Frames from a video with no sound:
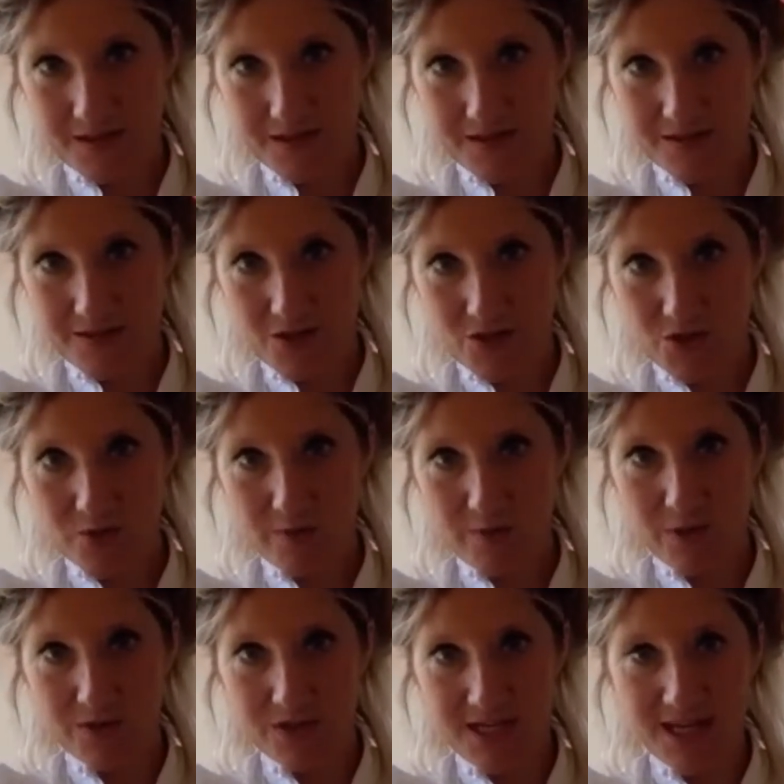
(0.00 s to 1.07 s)
Such a
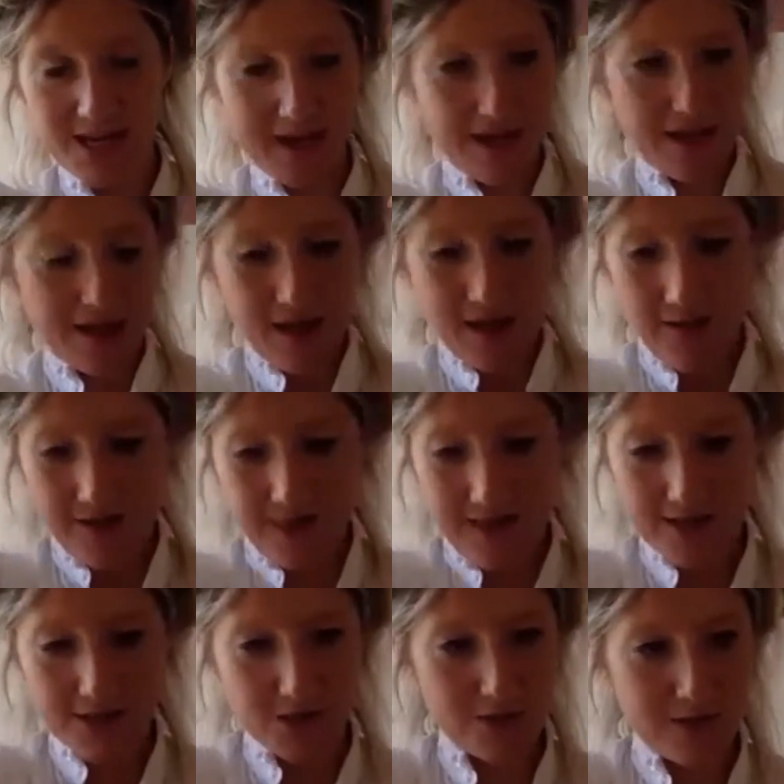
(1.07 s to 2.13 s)
beauty.
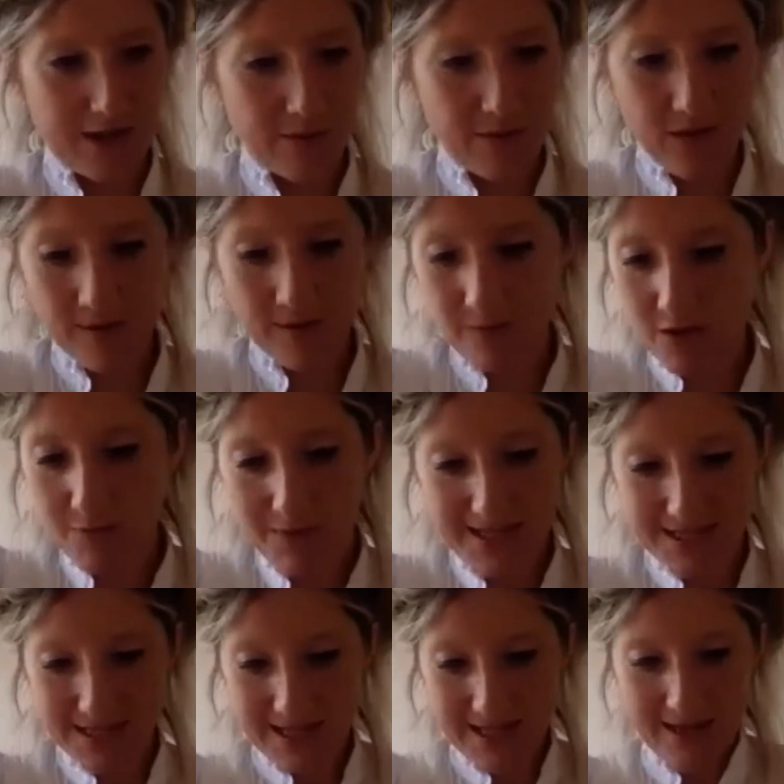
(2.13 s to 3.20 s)
Okay, so now I'm going to
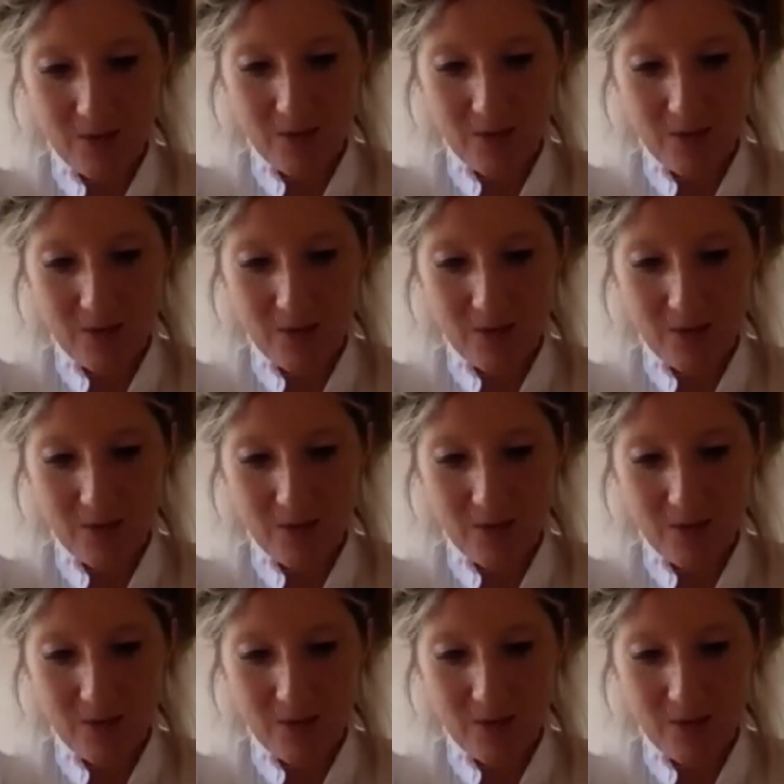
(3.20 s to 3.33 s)
basically,